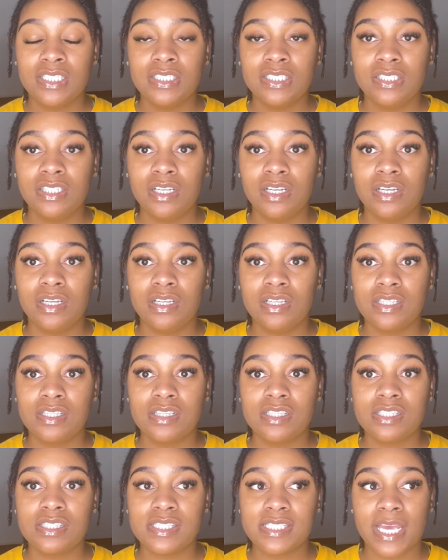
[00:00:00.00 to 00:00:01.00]
the
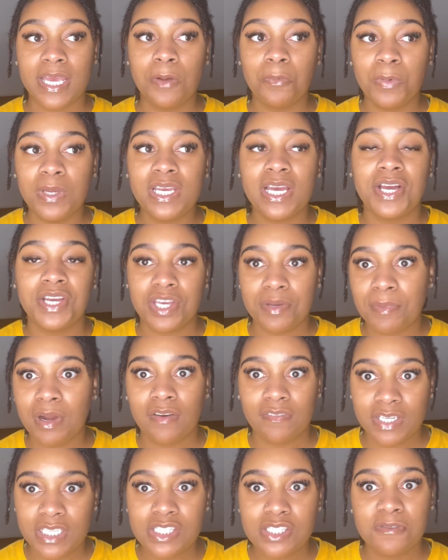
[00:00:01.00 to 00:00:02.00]
same week I get my
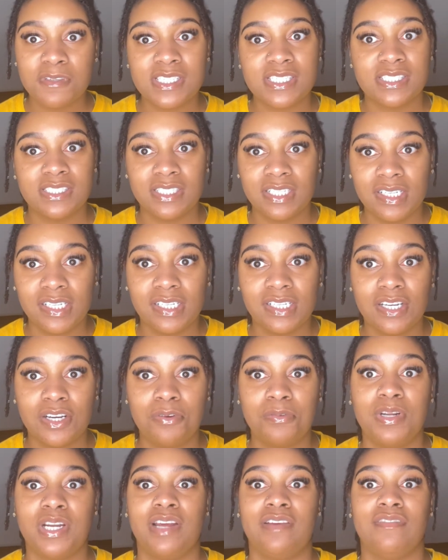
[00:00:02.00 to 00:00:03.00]
retwist done or
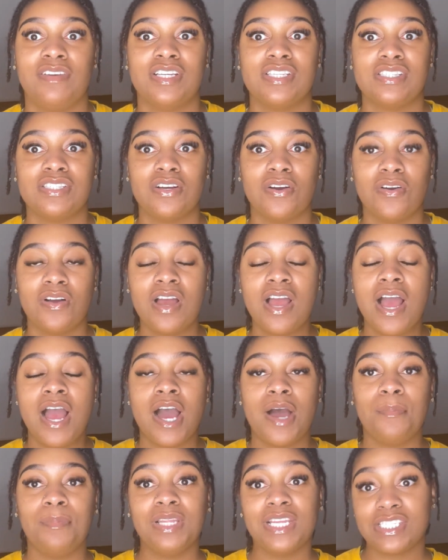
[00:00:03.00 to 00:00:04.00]
whatever. So
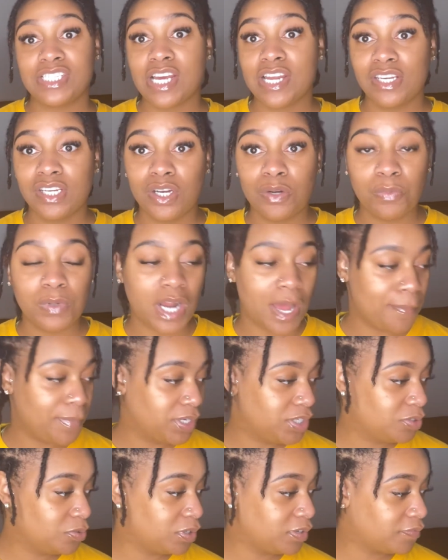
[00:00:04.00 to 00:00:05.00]
I'm gonna let y'all know what I've been
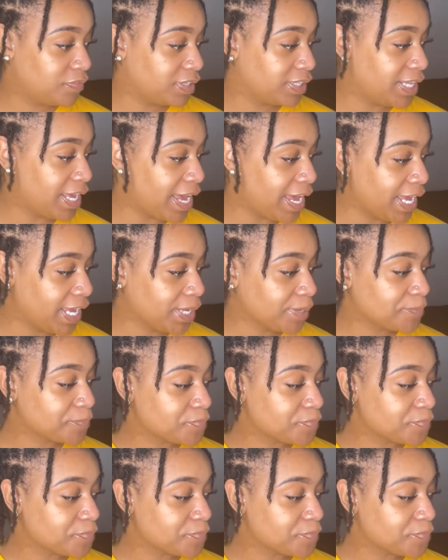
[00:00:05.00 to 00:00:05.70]
doing for that.